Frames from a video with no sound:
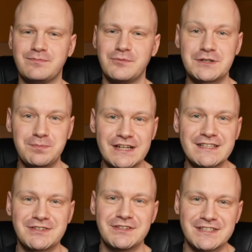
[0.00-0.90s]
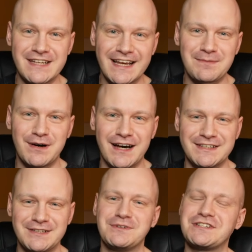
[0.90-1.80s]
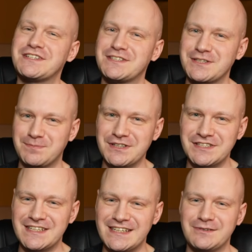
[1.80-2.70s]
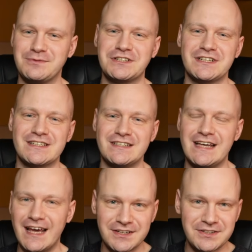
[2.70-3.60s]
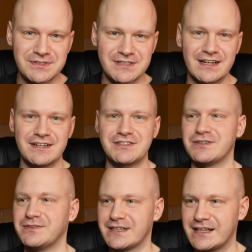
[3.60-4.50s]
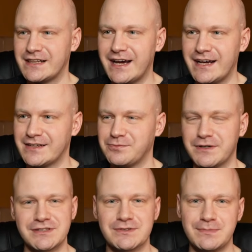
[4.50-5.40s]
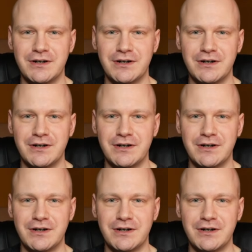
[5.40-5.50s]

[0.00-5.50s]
Which brings us to the second party, which is the sponsee, which is the end user, so the client that wants to be